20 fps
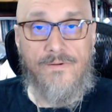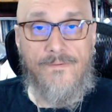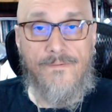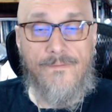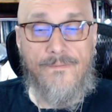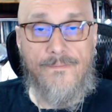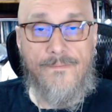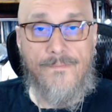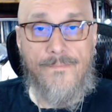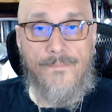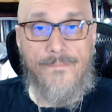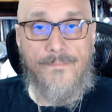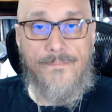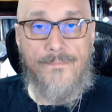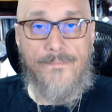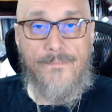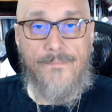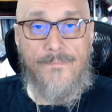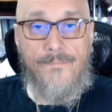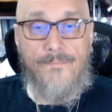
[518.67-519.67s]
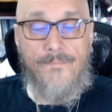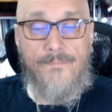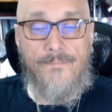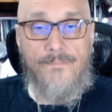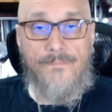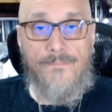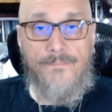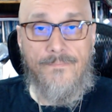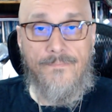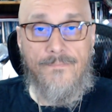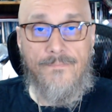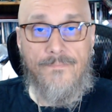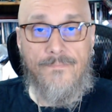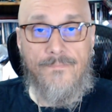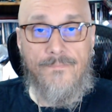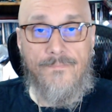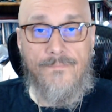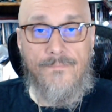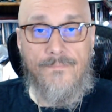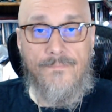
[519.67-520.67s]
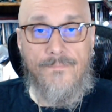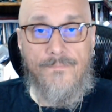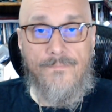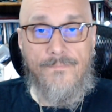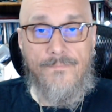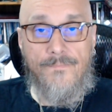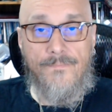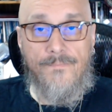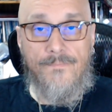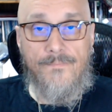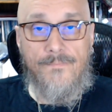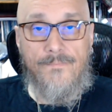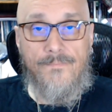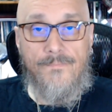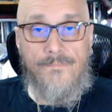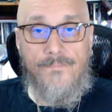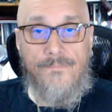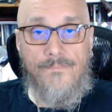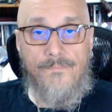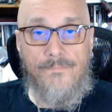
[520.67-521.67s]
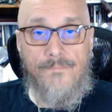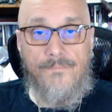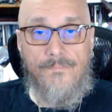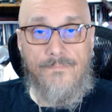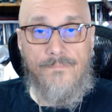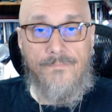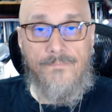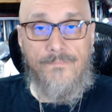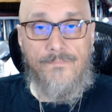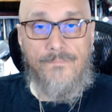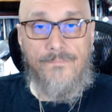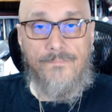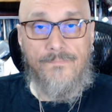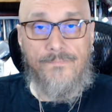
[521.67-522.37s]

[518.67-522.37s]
No one is speaking in this clip.